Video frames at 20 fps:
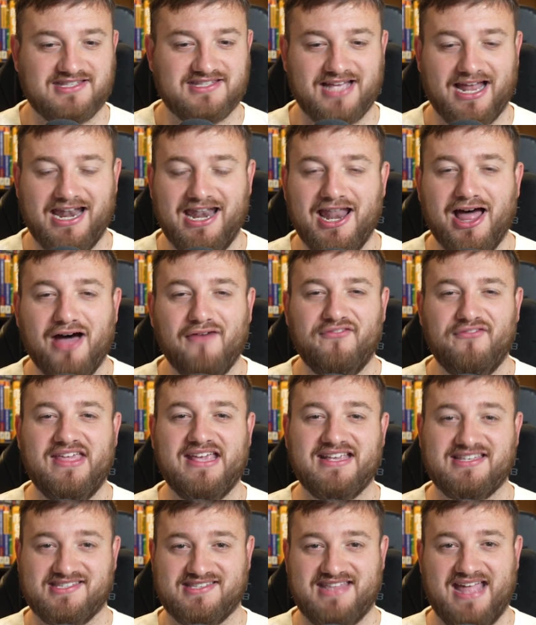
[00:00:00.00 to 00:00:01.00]
I love the
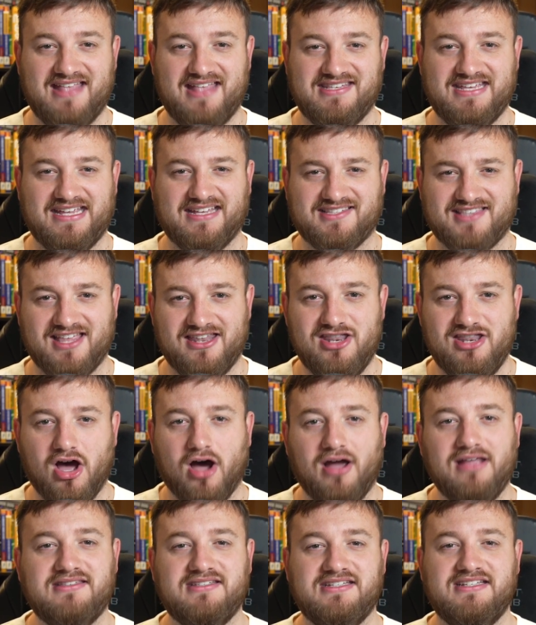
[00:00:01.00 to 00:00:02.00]
aesthetics, the
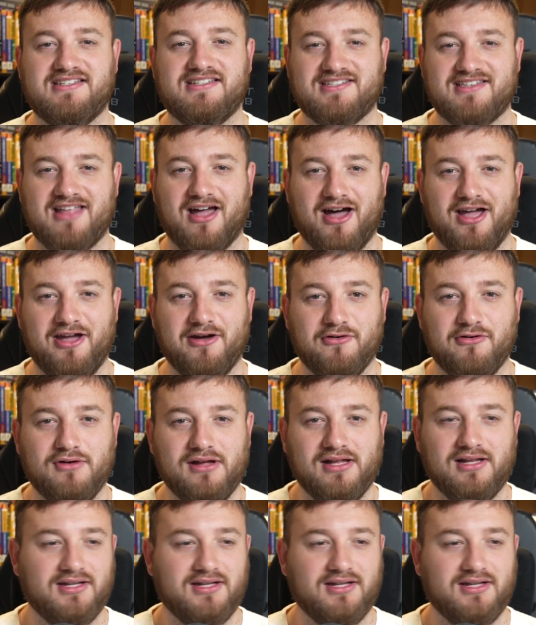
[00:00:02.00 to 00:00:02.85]
90s style.